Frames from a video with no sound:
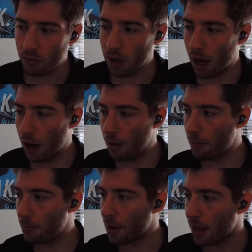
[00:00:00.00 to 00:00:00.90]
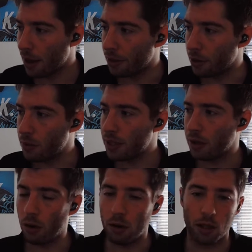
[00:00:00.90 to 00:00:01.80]
there is
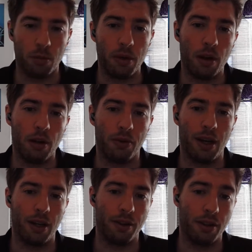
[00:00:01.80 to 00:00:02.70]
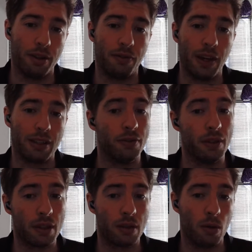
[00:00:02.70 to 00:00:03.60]
an argument over the
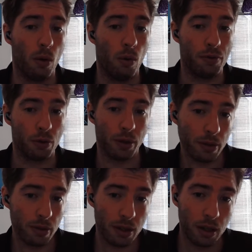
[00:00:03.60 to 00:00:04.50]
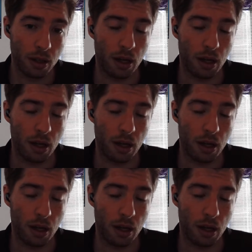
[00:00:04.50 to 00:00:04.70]
effectiveness of drills.